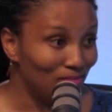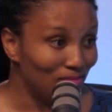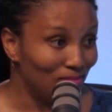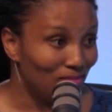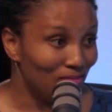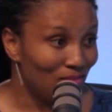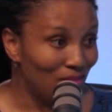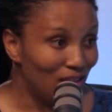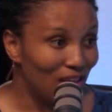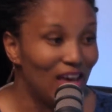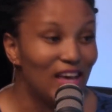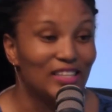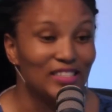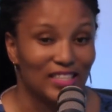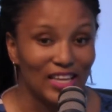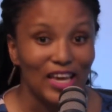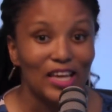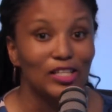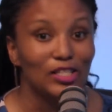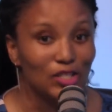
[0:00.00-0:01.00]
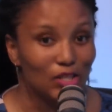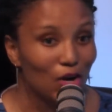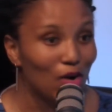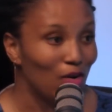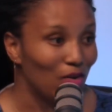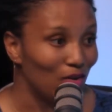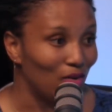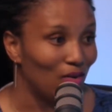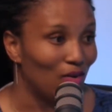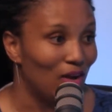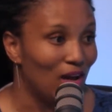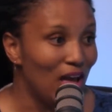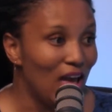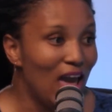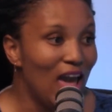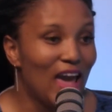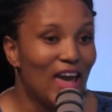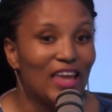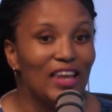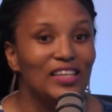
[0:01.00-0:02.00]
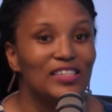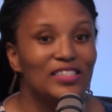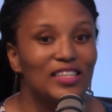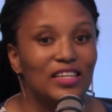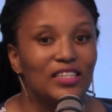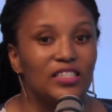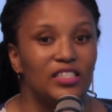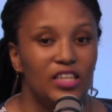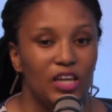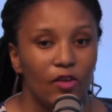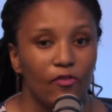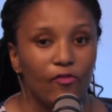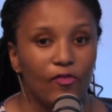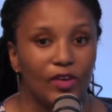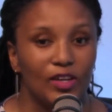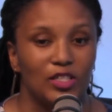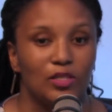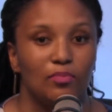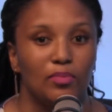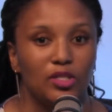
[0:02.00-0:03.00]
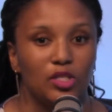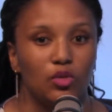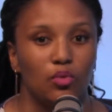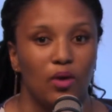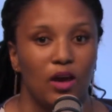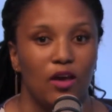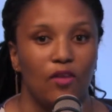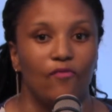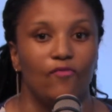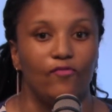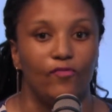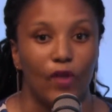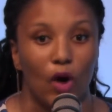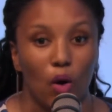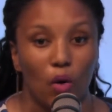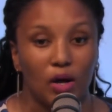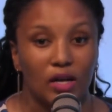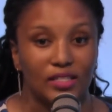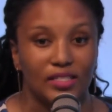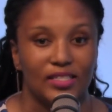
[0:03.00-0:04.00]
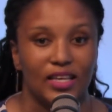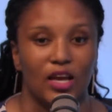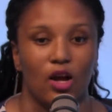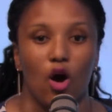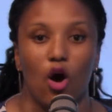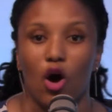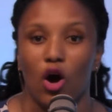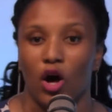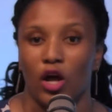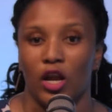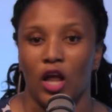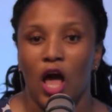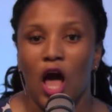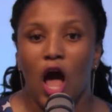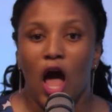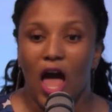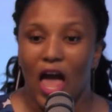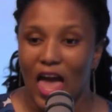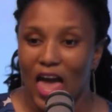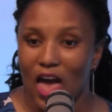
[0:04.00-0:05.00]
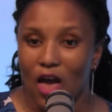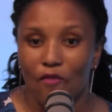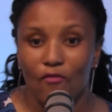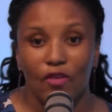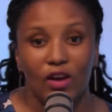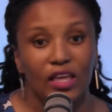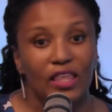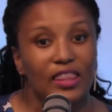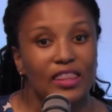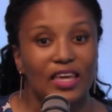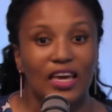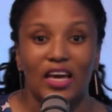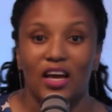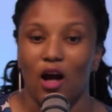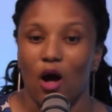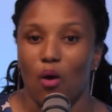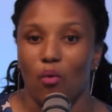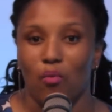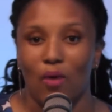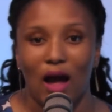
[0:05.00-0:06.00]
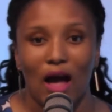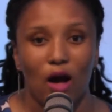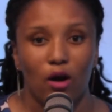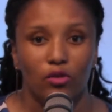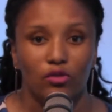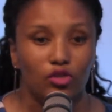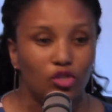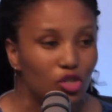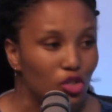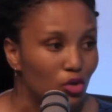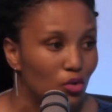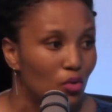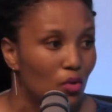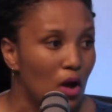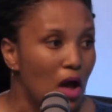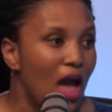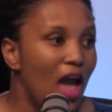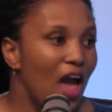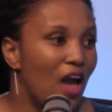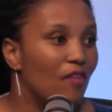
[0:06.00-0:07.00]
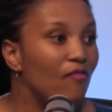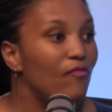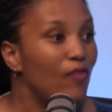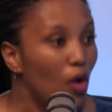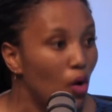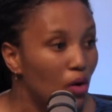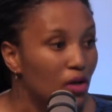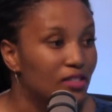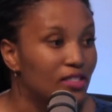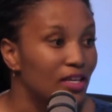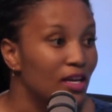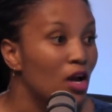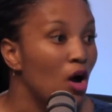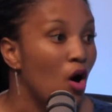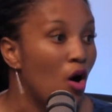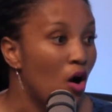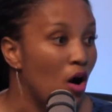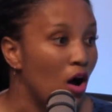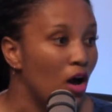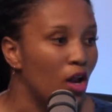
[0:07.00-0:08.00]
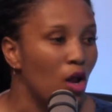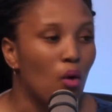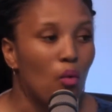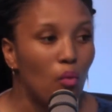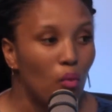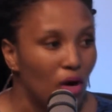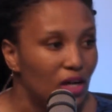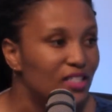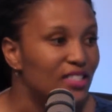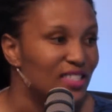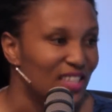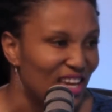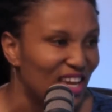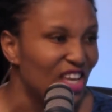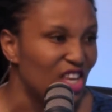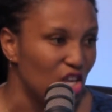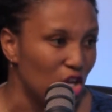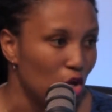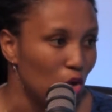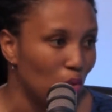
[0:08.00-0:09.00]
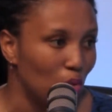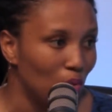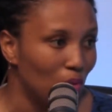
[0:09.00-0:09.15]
It's internal. It is the difference between focusing on everything around you and focusing on what's in you.